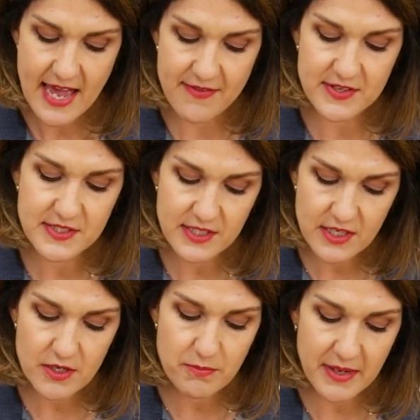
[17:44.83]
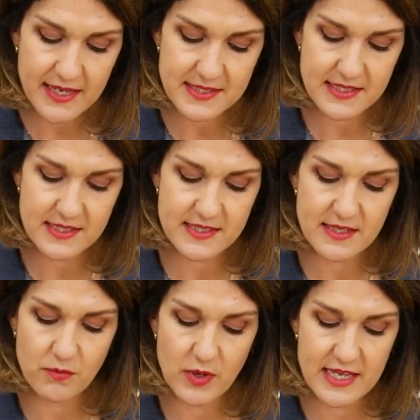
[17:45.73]
and the 2 patterns
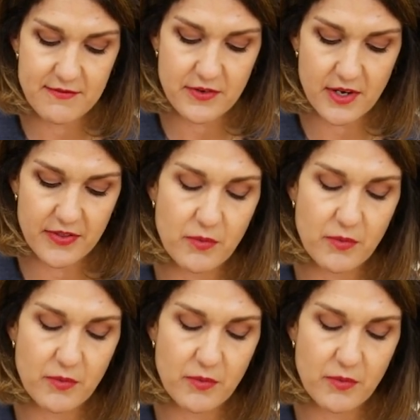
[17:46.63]
that we've got